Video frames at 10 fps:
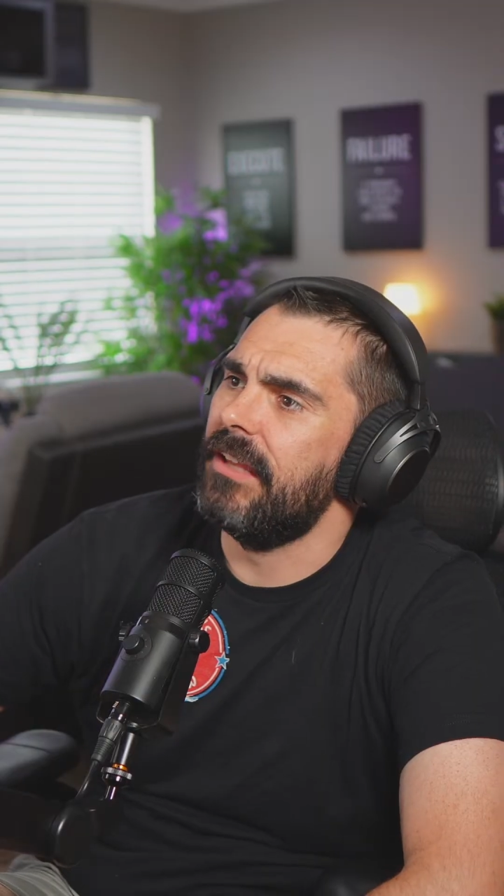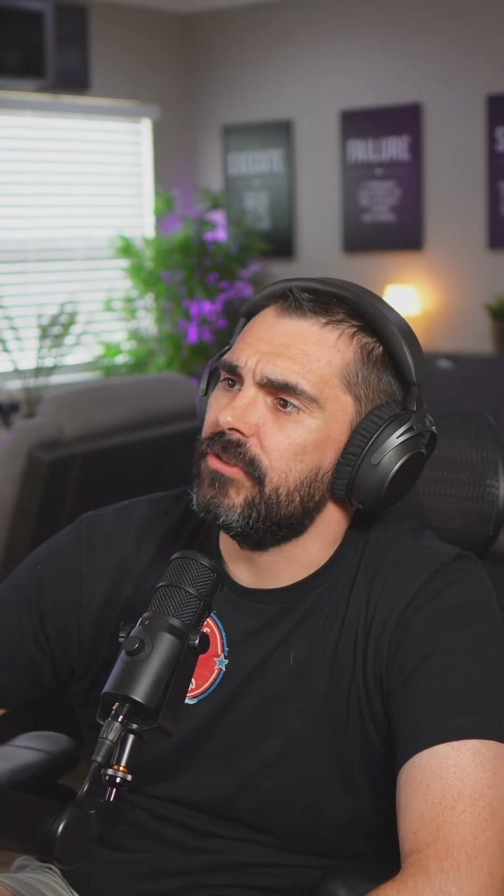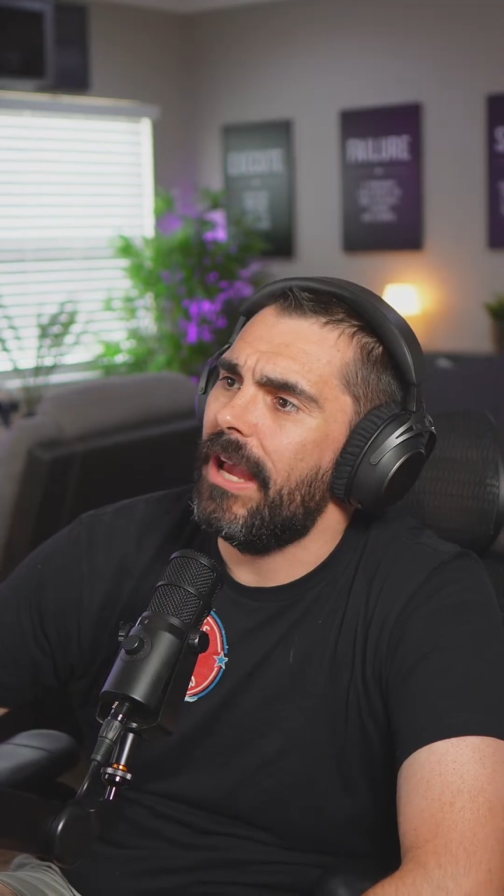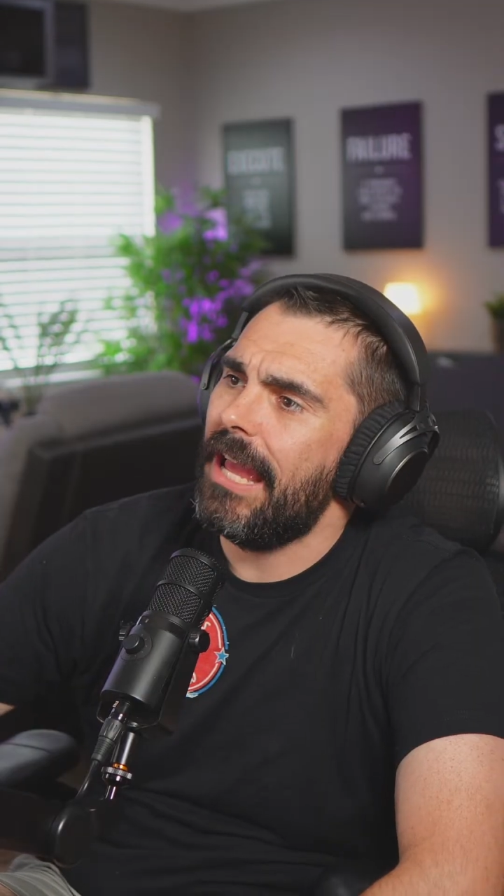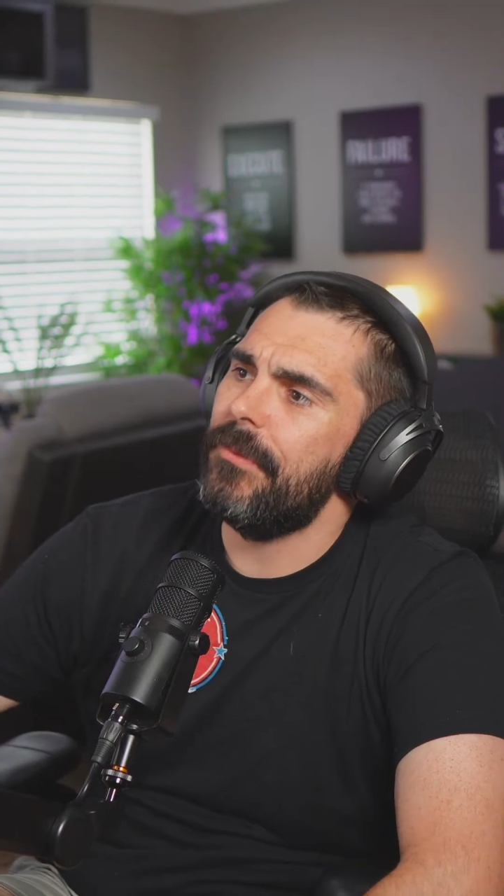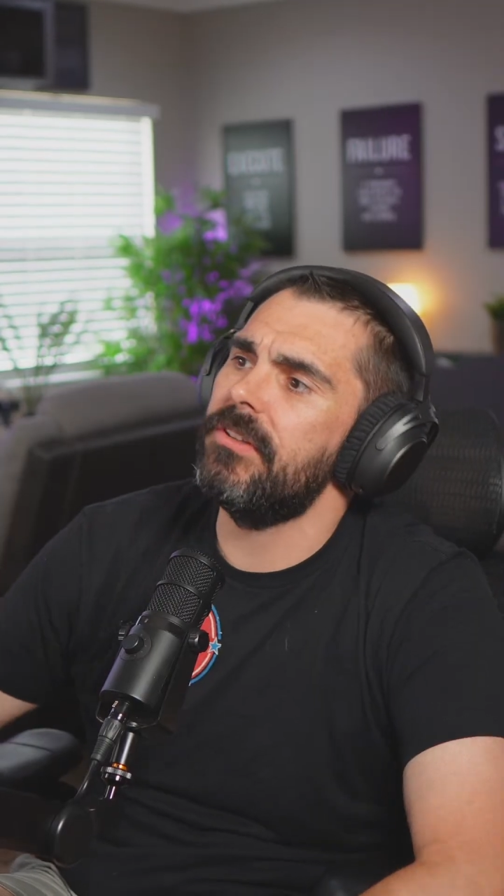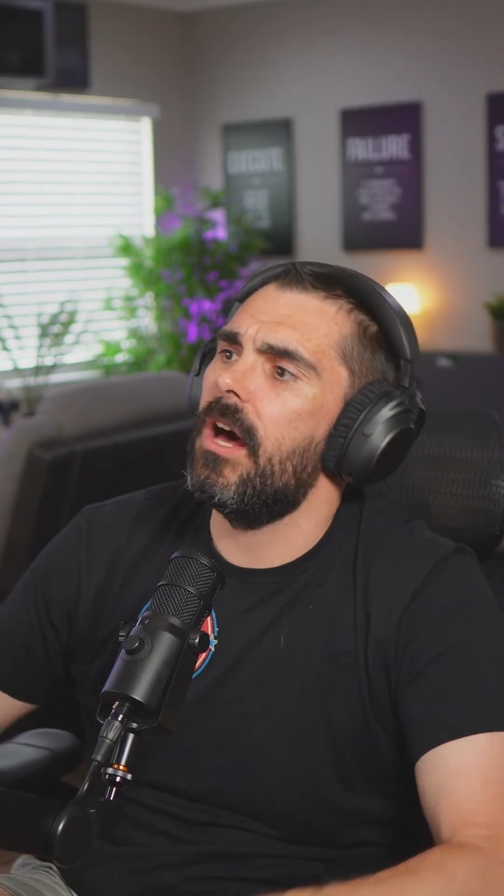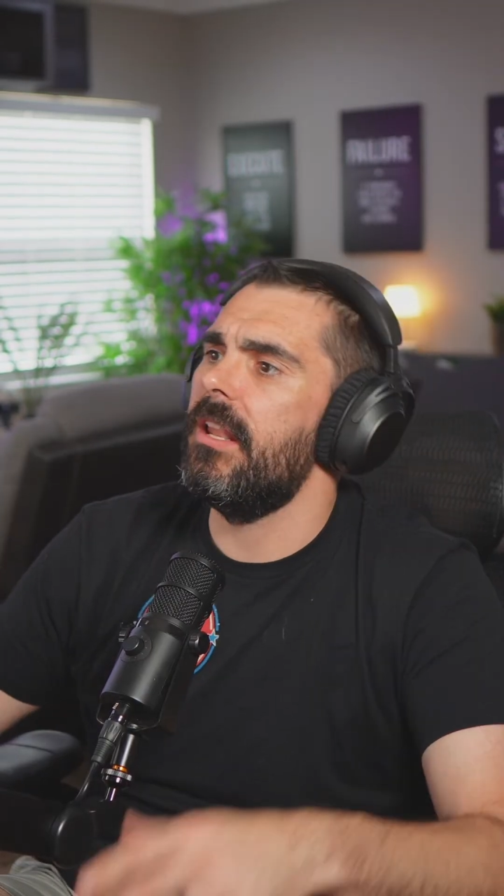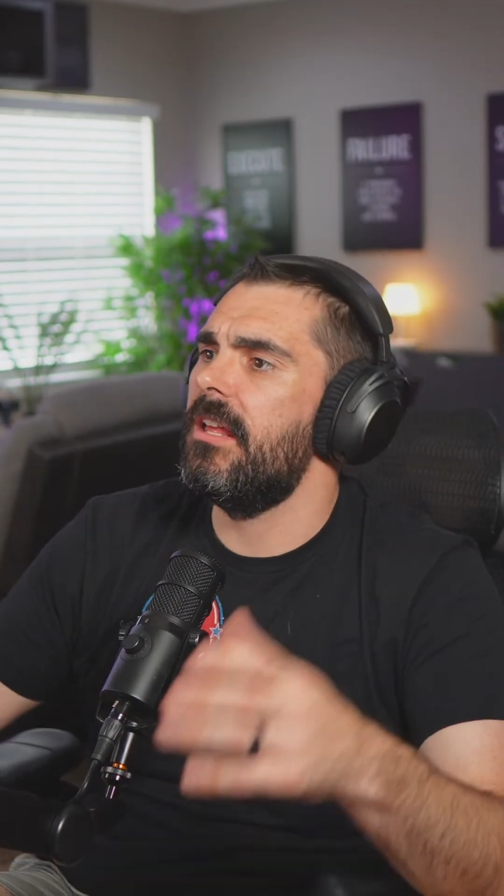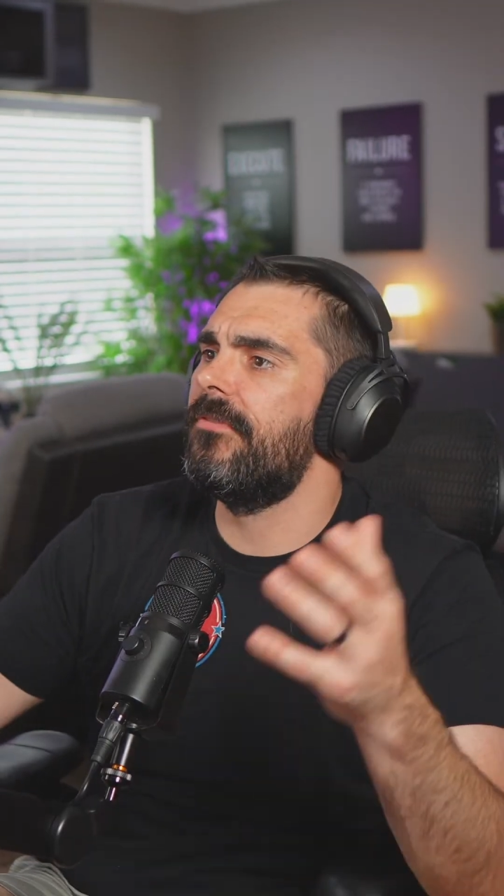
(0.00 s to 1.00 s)
So
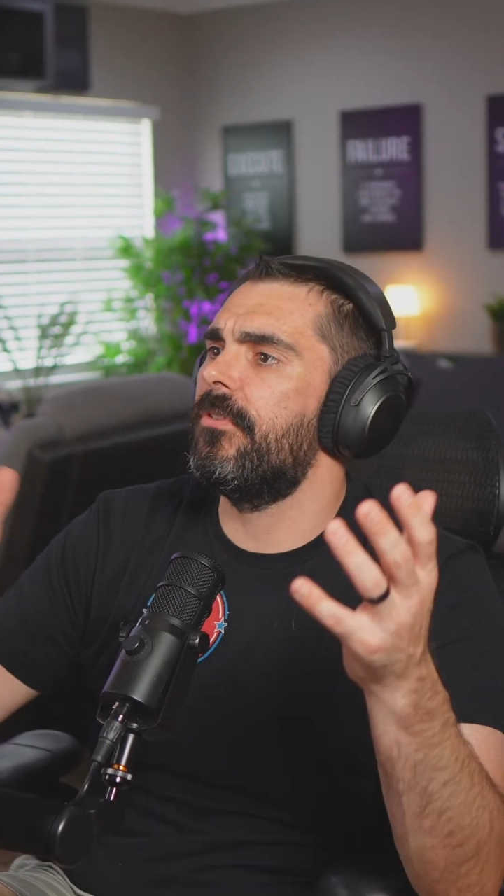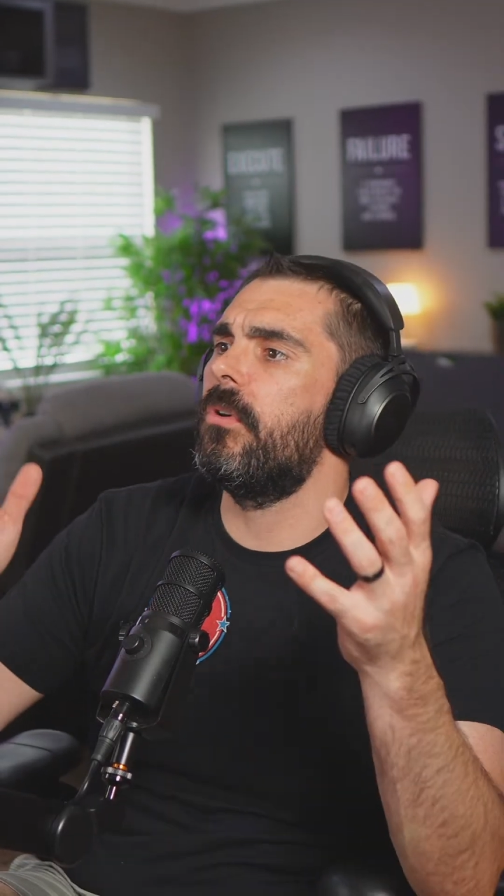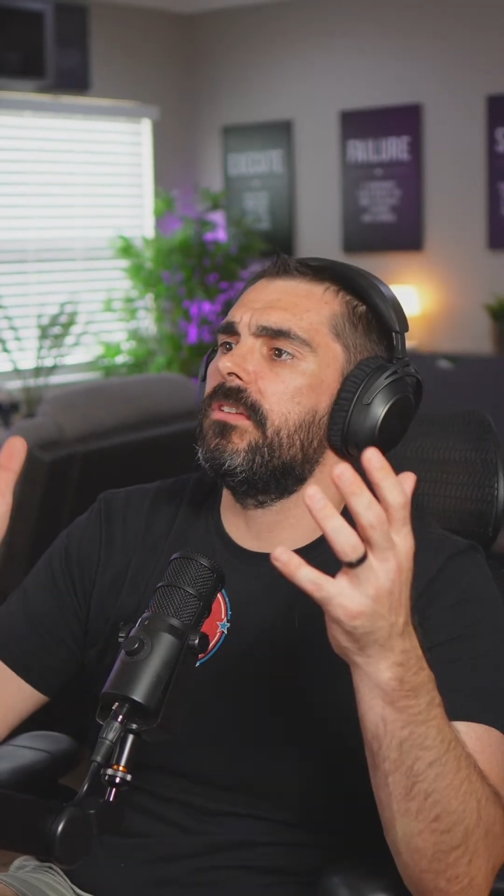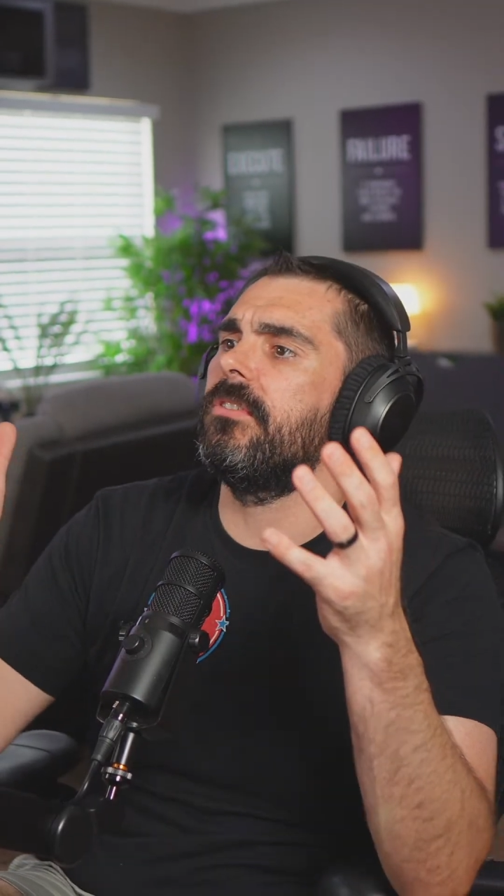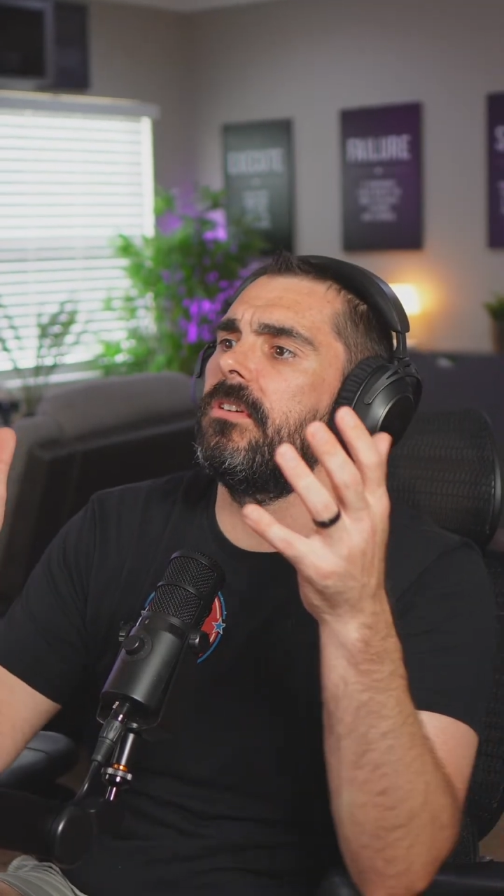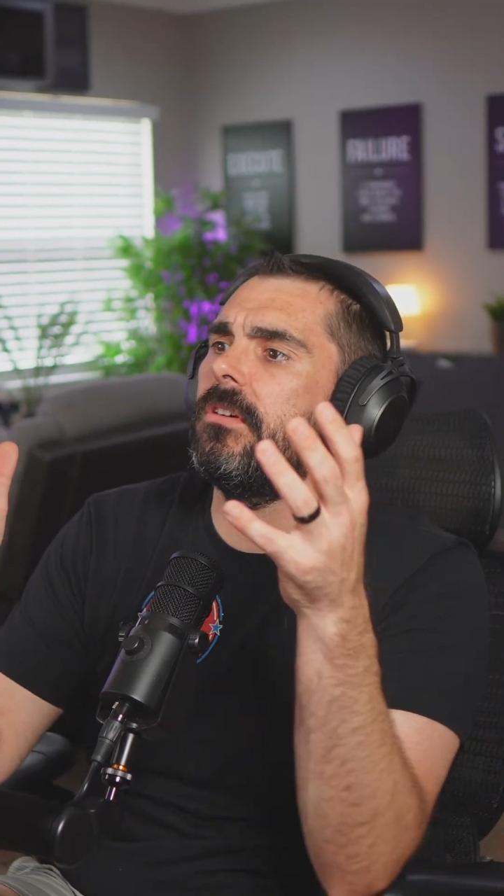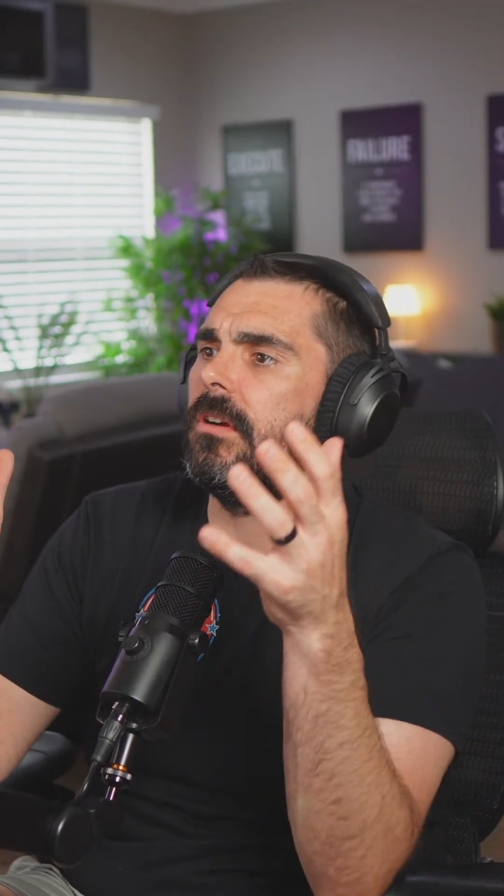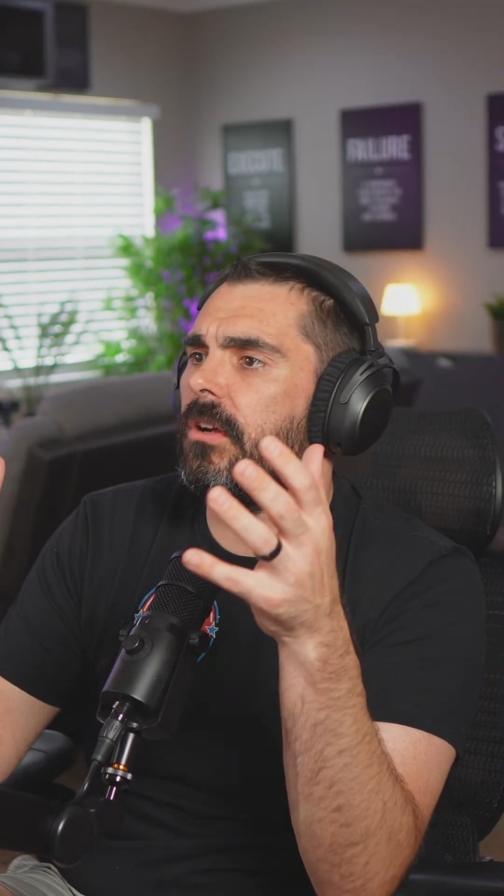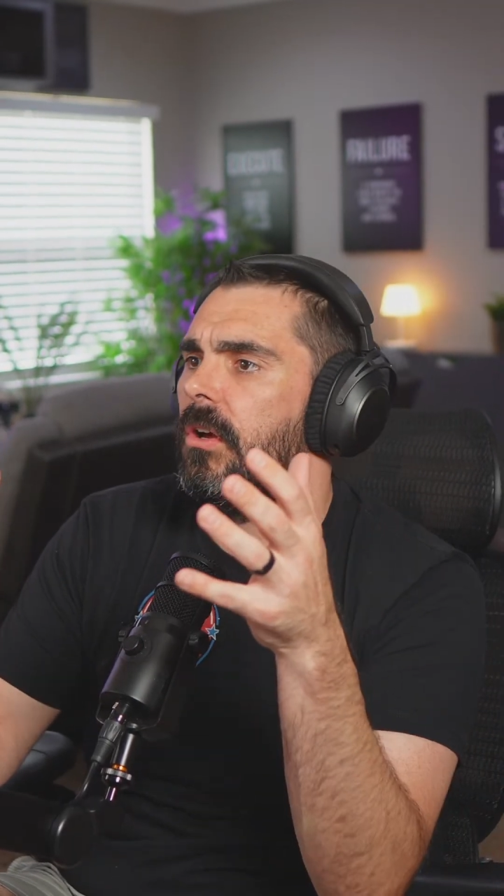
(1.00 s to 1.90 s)
Amazon influencer